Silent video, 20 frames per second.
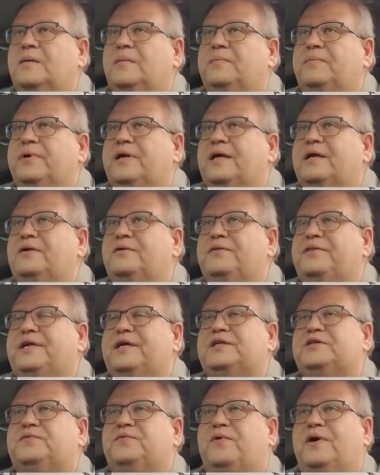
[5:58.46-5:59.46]
But I don't
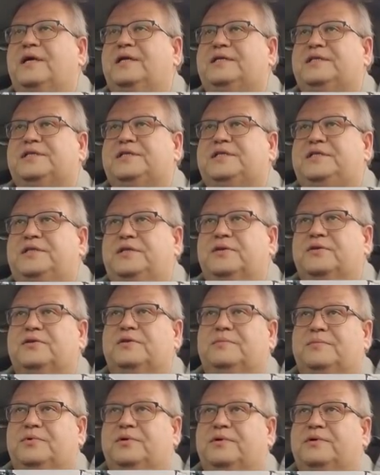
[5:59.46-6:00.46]
think it's right to steer
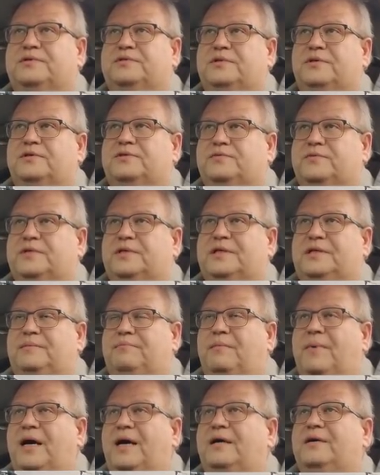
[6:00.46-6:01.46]
them towards those really
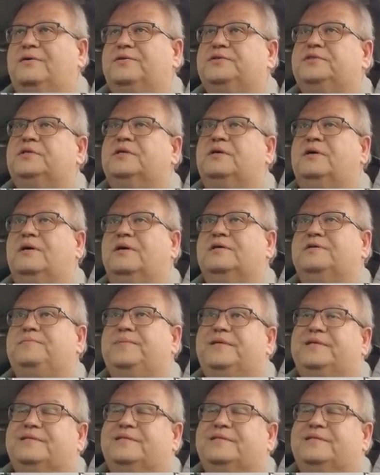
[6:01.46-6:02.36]
mild cigars, because